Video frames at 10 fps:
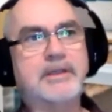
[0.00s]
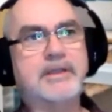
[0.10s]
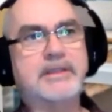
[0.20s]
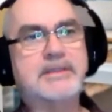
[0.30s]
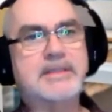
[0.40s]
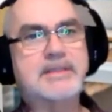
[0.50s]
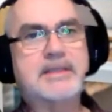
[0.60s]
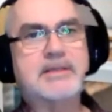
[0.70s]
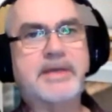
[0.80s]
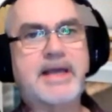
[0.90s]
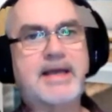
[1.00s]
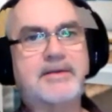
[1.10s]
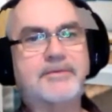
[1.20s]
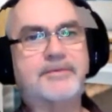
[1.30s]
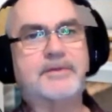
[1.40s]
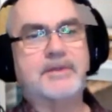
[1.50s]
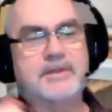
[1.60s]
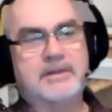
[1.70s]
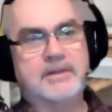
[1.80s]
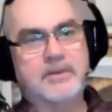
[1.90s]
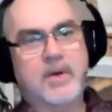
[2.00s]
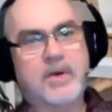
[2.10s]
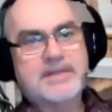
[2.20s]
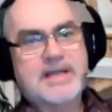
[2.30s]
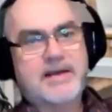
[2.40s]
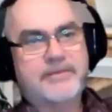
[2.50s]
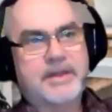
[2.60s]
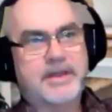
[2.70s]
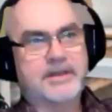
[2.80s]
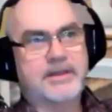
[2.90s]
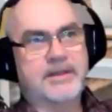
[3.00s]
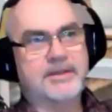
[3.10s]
It's like we always have the